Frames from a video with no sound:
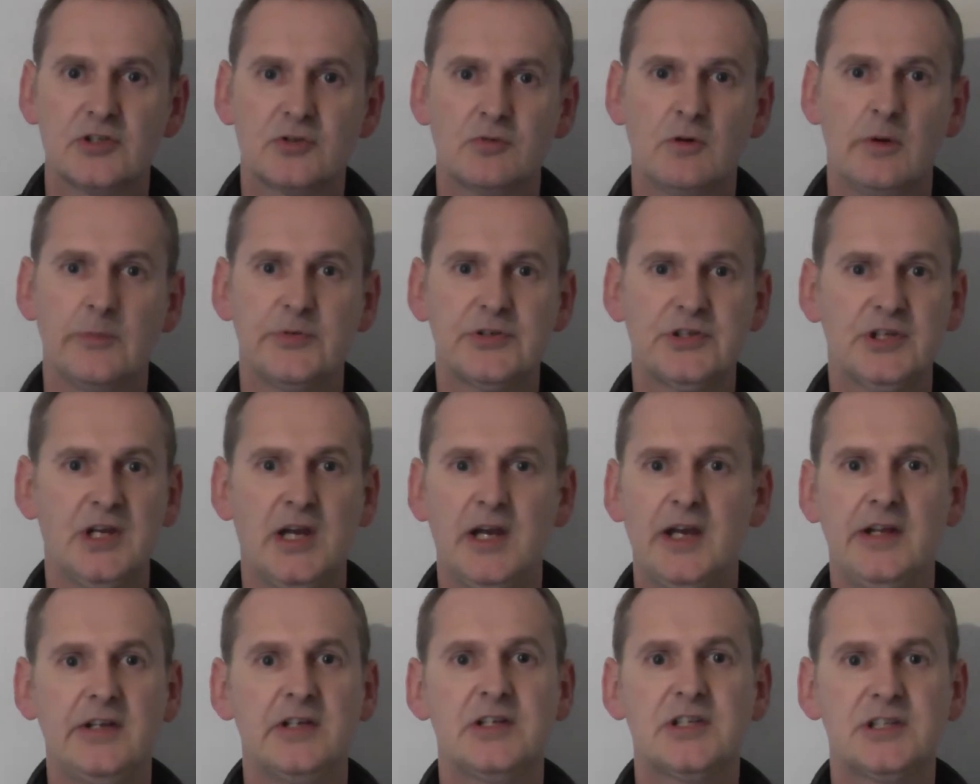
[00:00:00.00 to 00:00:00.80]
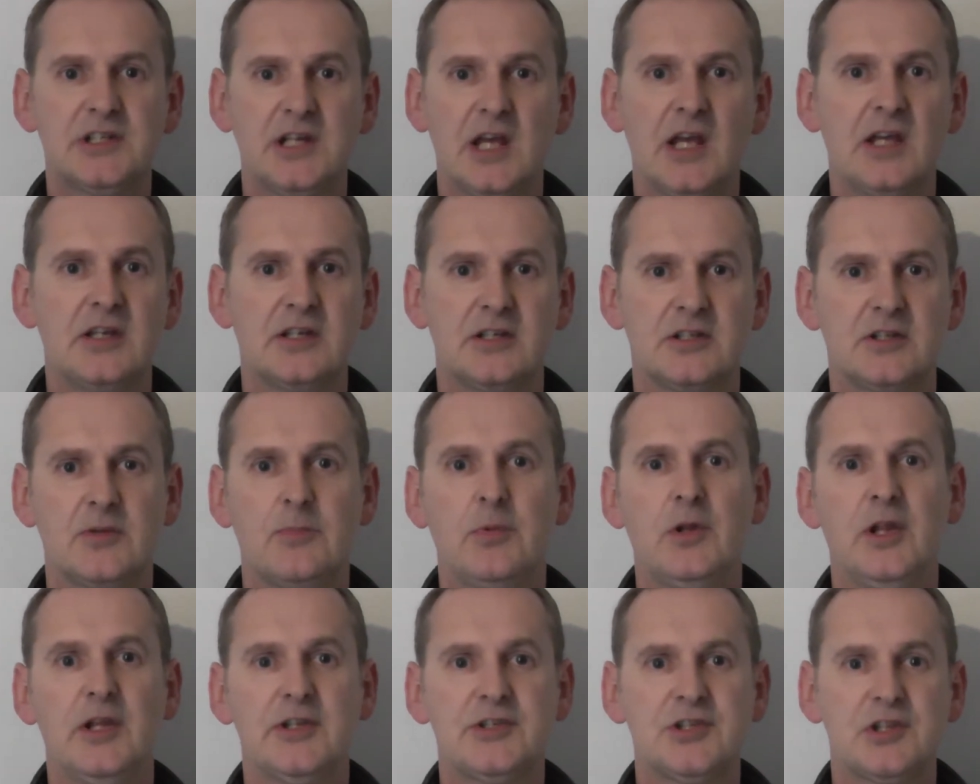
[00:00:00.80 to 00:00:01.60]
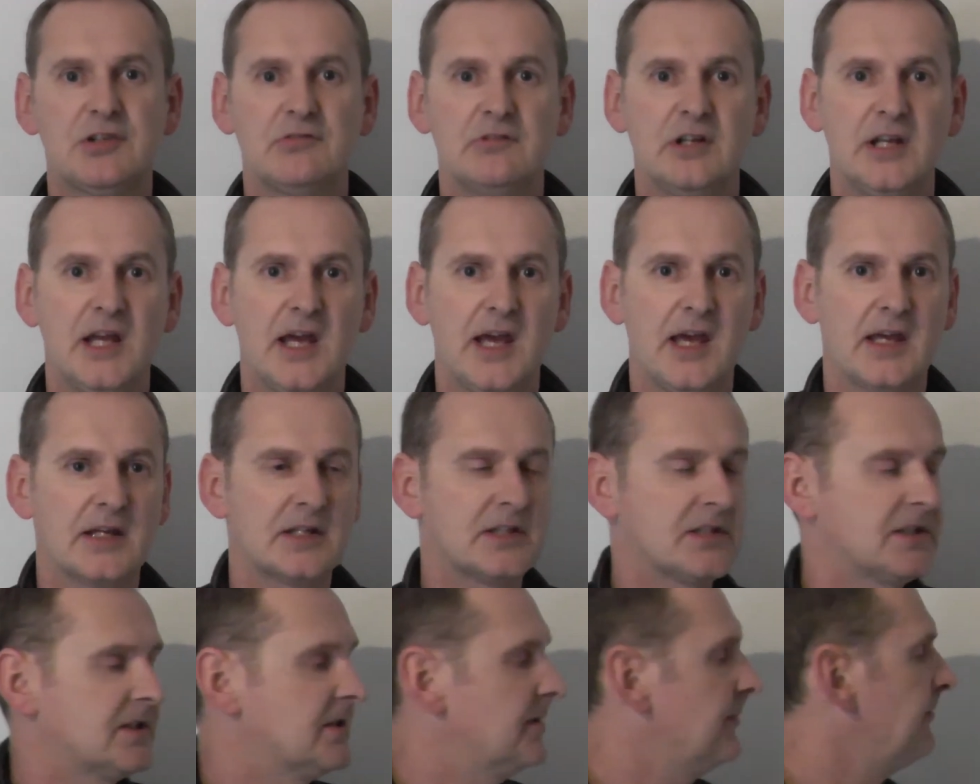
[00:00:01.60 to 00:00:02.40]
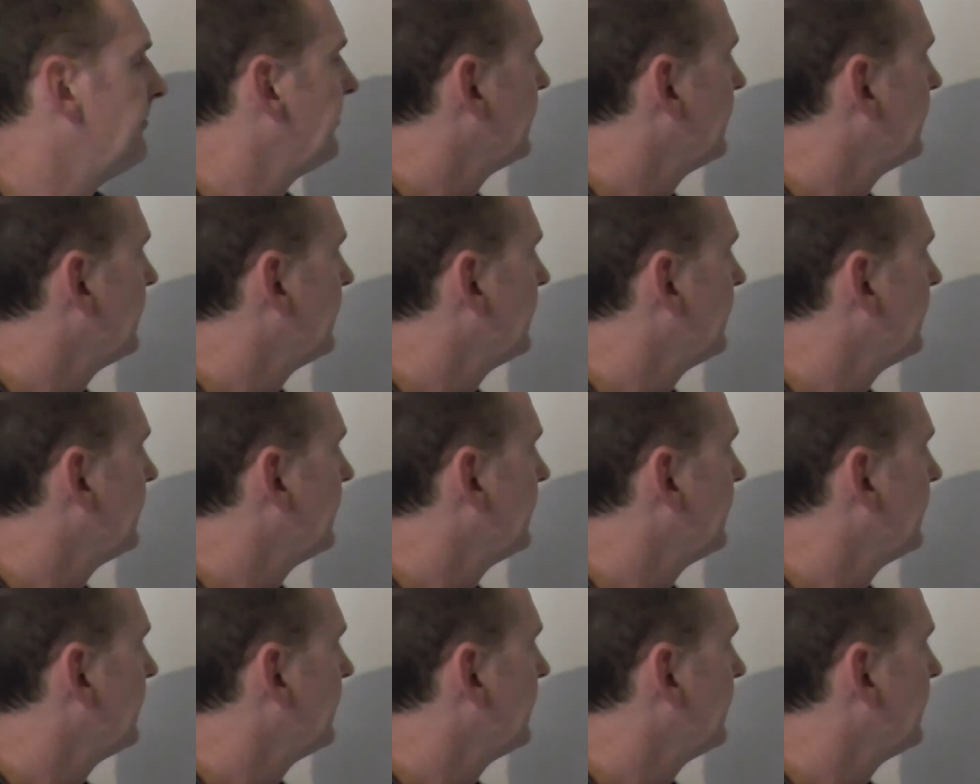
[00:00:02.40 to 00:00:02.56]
swap signs, stays as a plus 3x.